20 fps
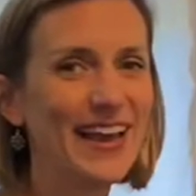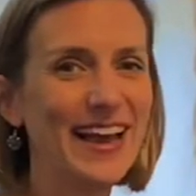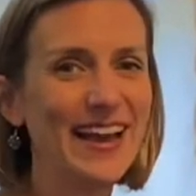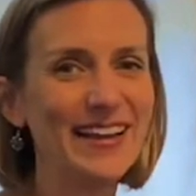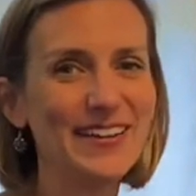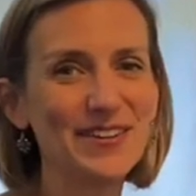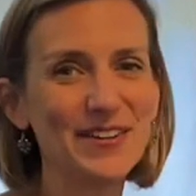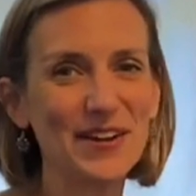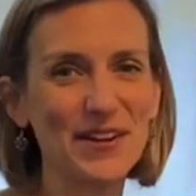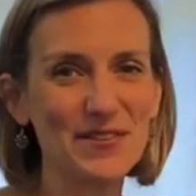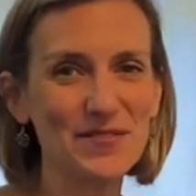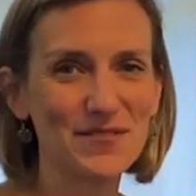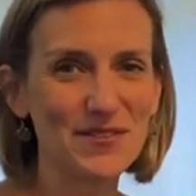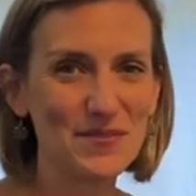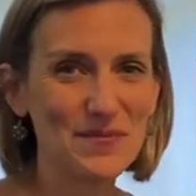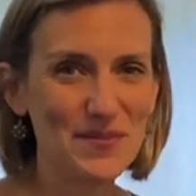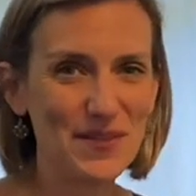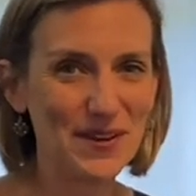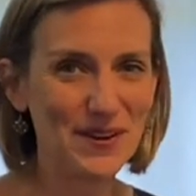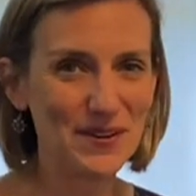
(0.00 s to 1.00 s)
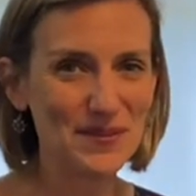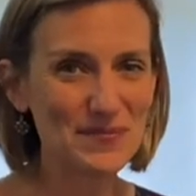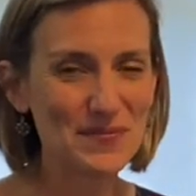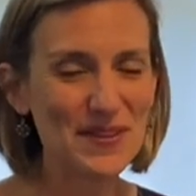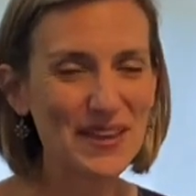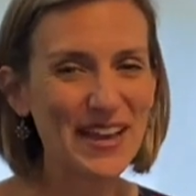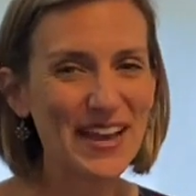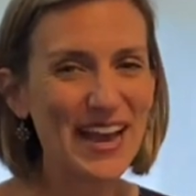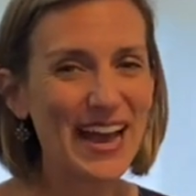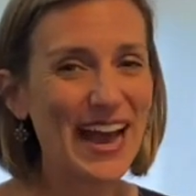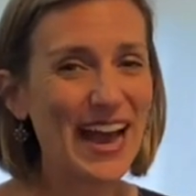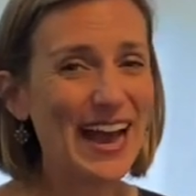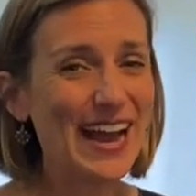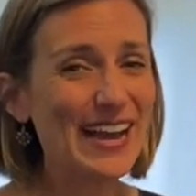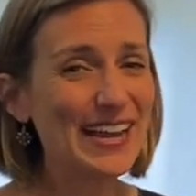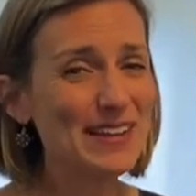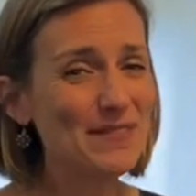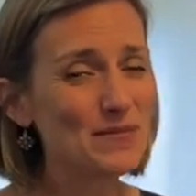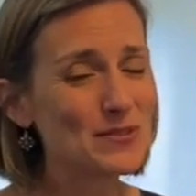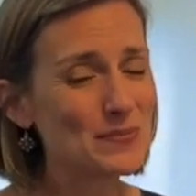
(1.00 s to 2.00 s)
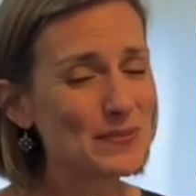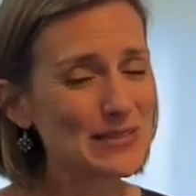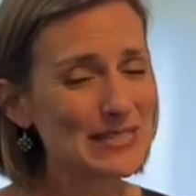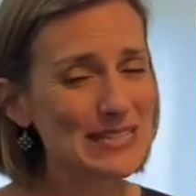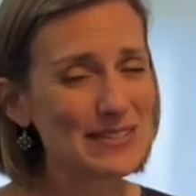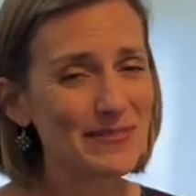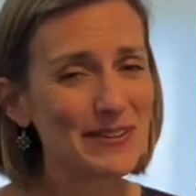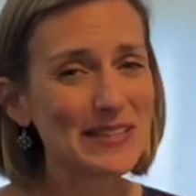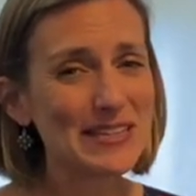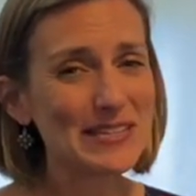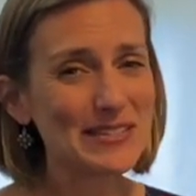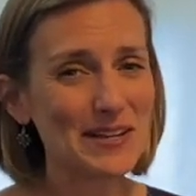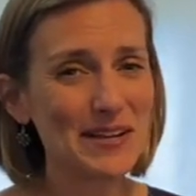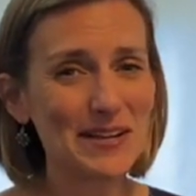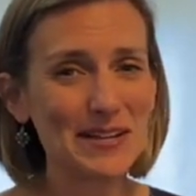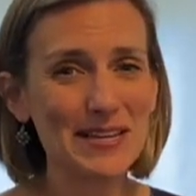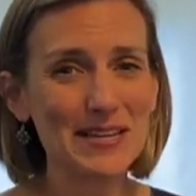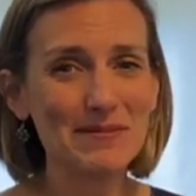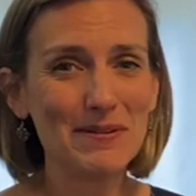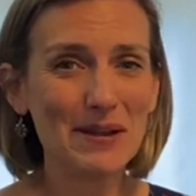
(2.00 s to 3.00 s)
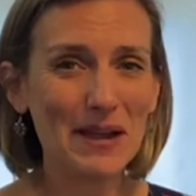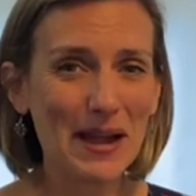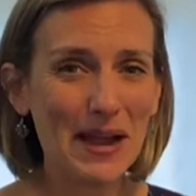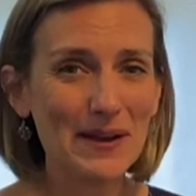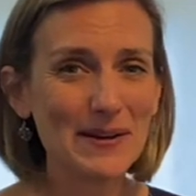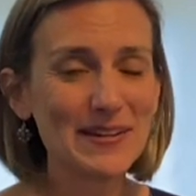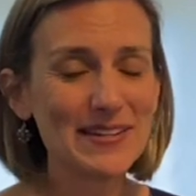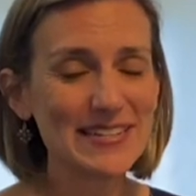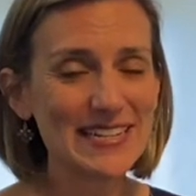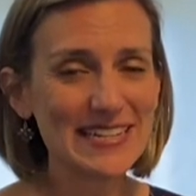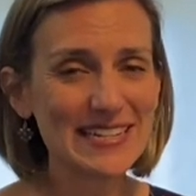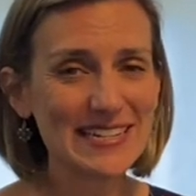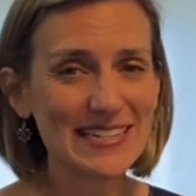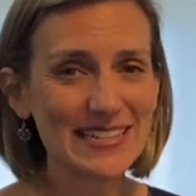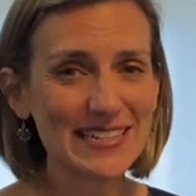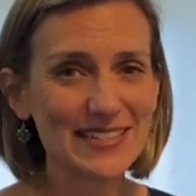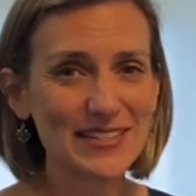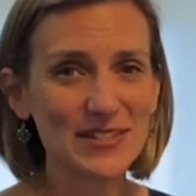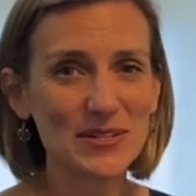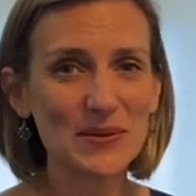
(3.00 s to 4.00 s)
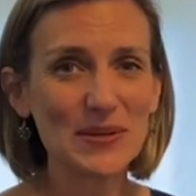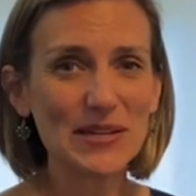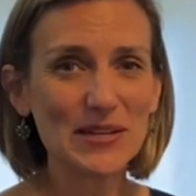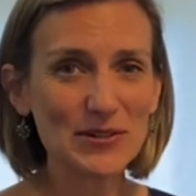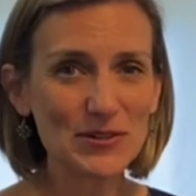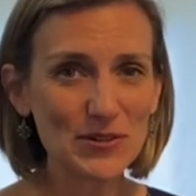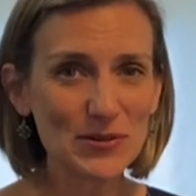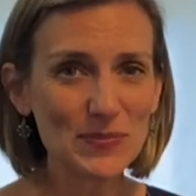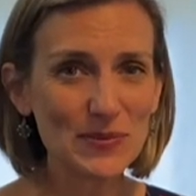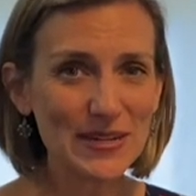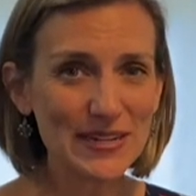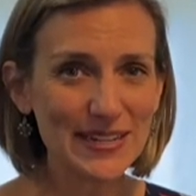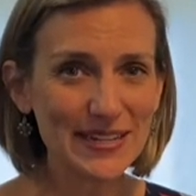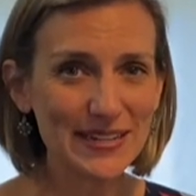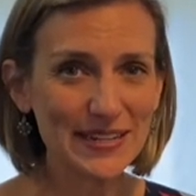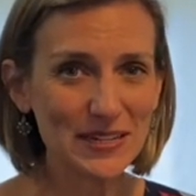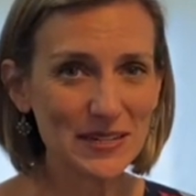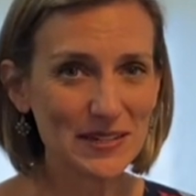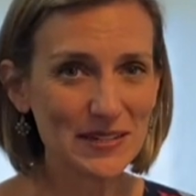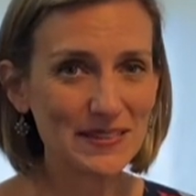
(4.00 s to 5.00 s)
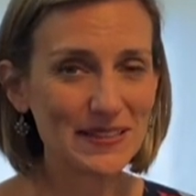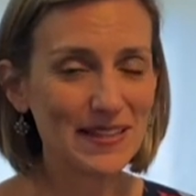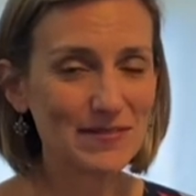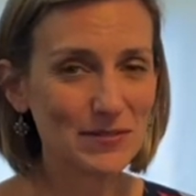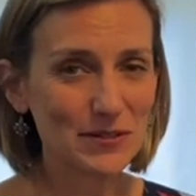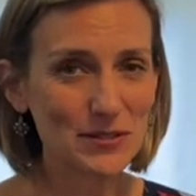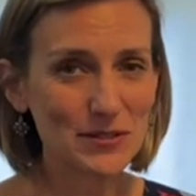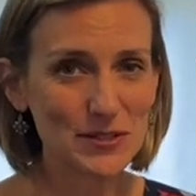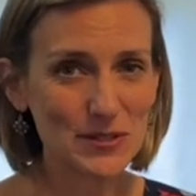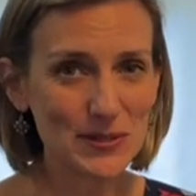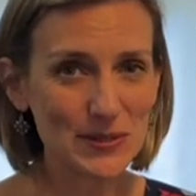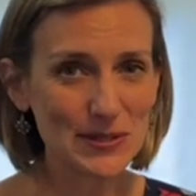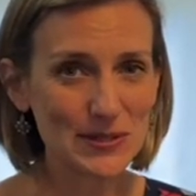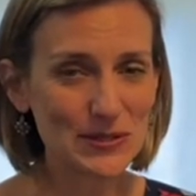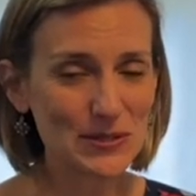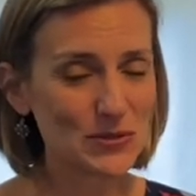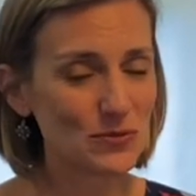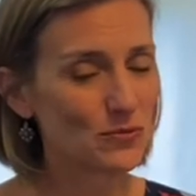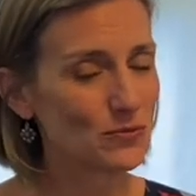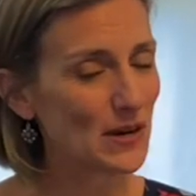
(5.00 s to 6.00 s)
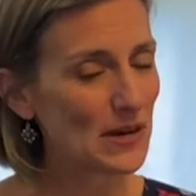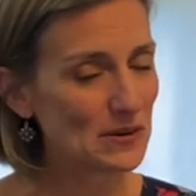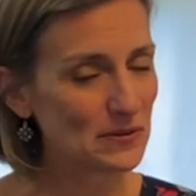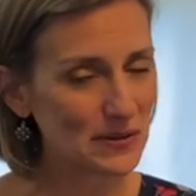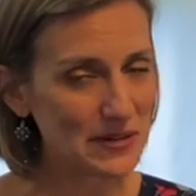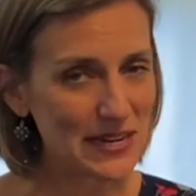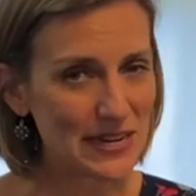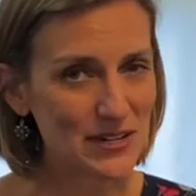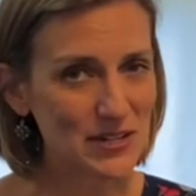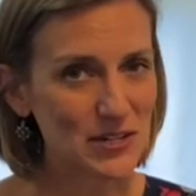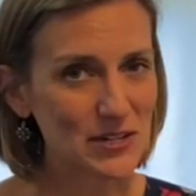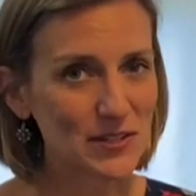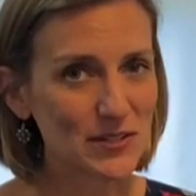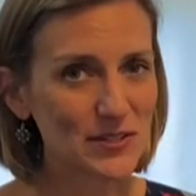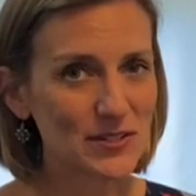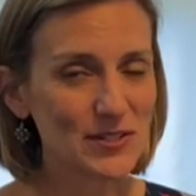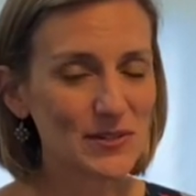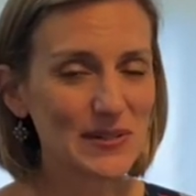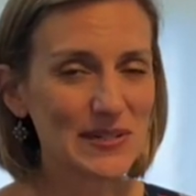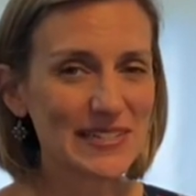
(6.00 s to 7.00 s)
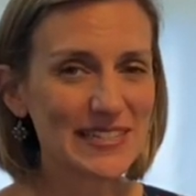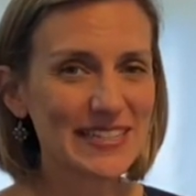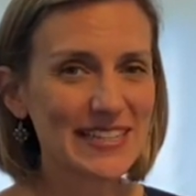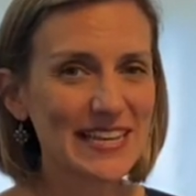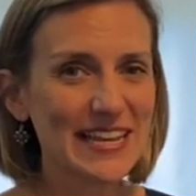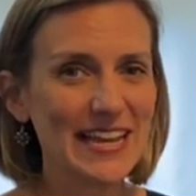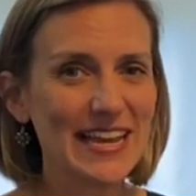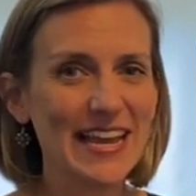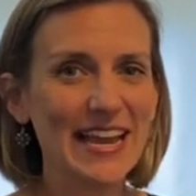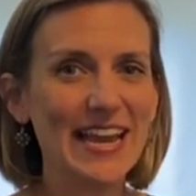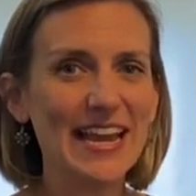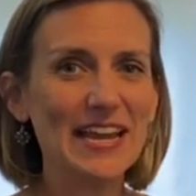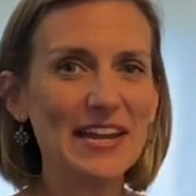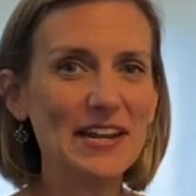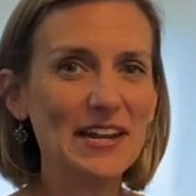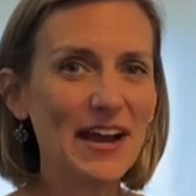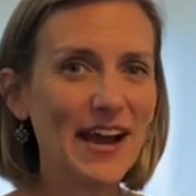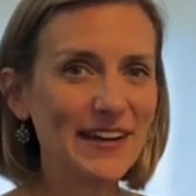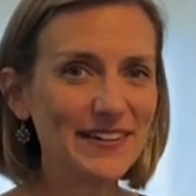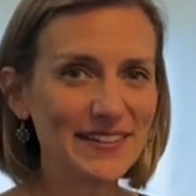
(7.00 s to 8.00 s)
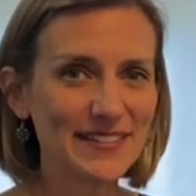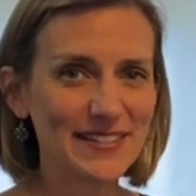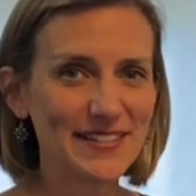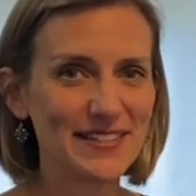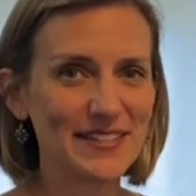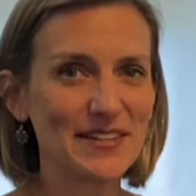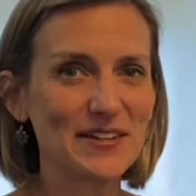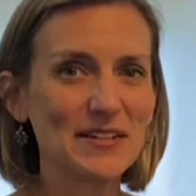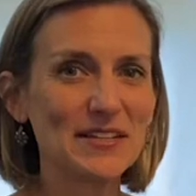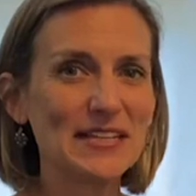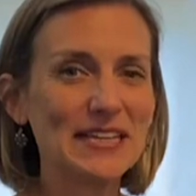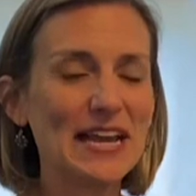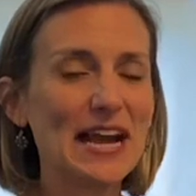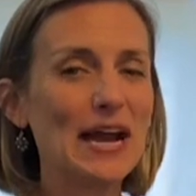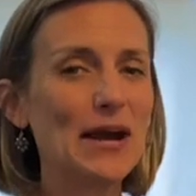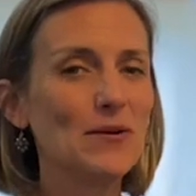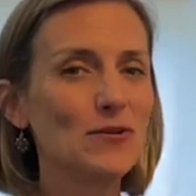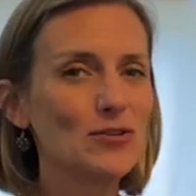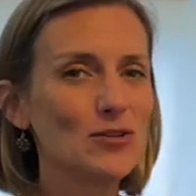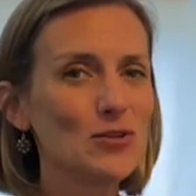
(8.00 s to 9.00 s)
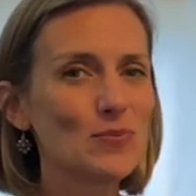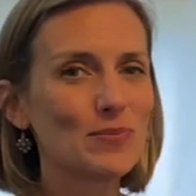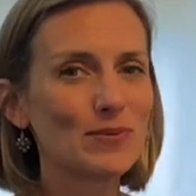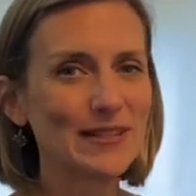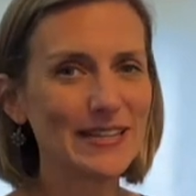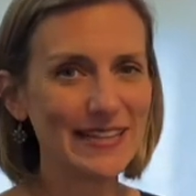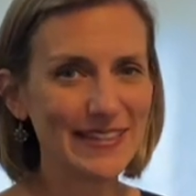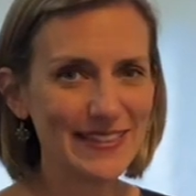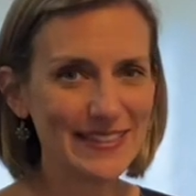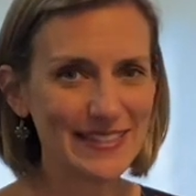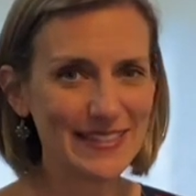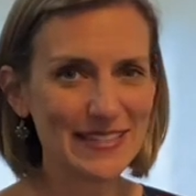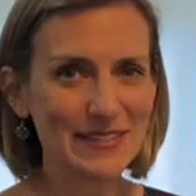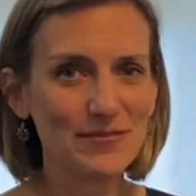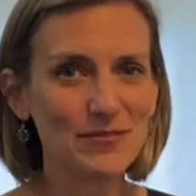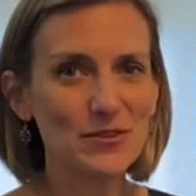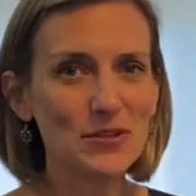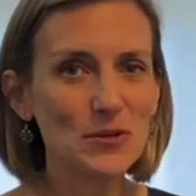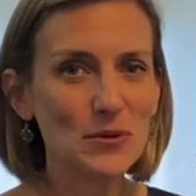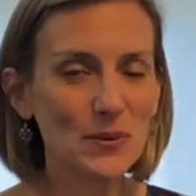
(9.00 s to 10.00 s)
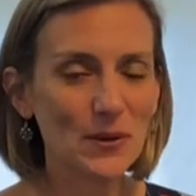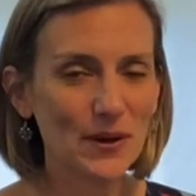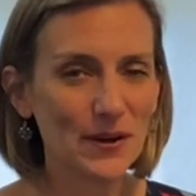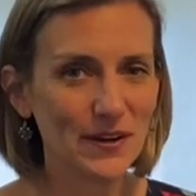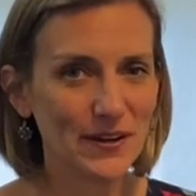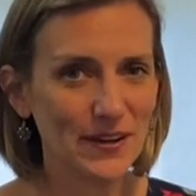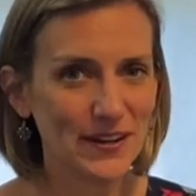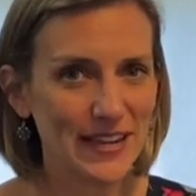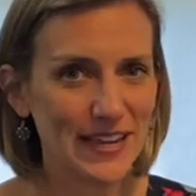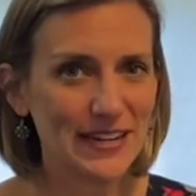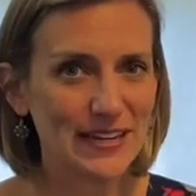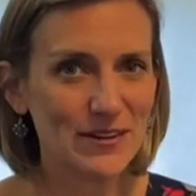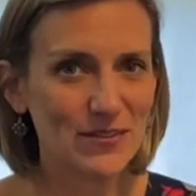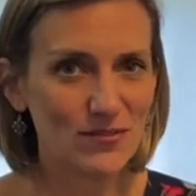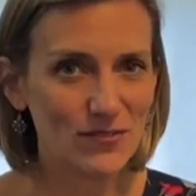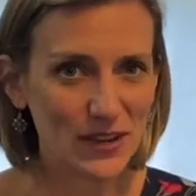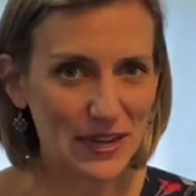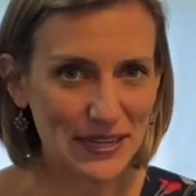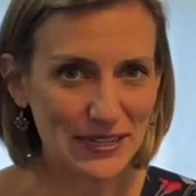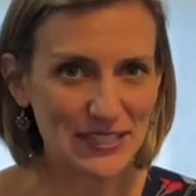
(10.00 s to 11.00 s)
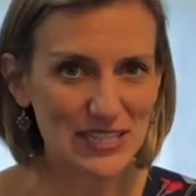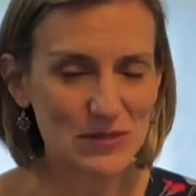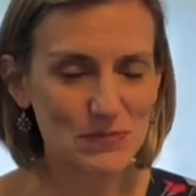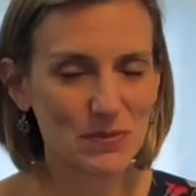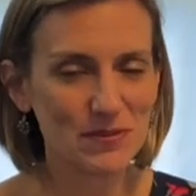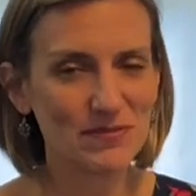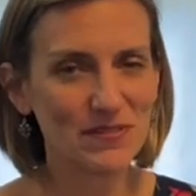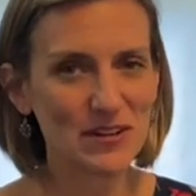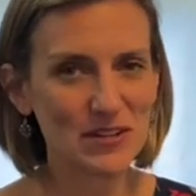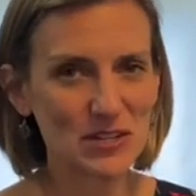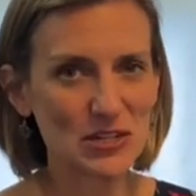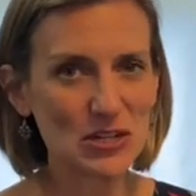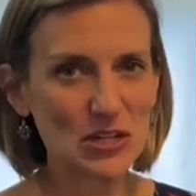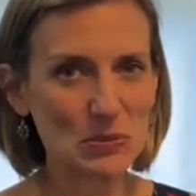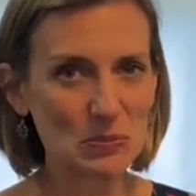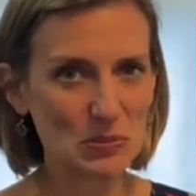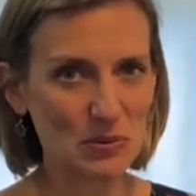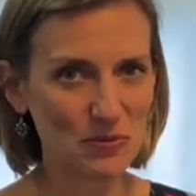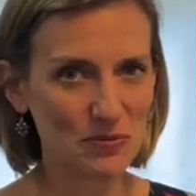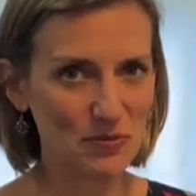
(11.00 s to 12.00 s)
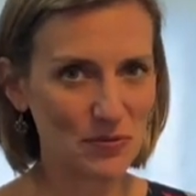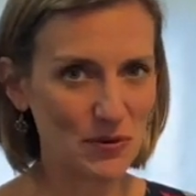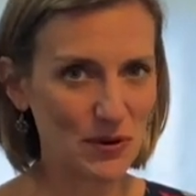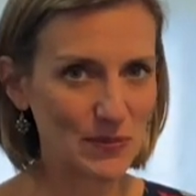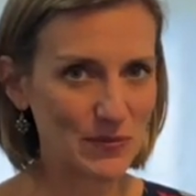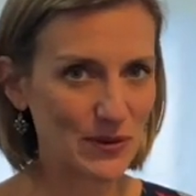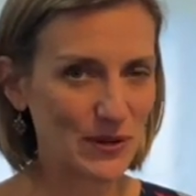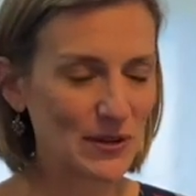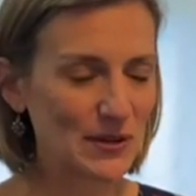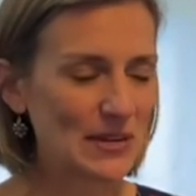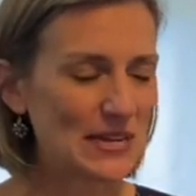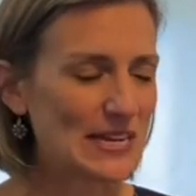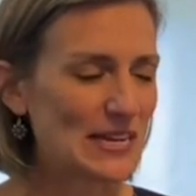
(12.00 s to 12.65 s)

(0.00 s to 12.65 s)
And on from there. I am specifically talking about how to teach this to intermediate level students, recreational students, and not necessarily how to play this if you are an advanced professional performer.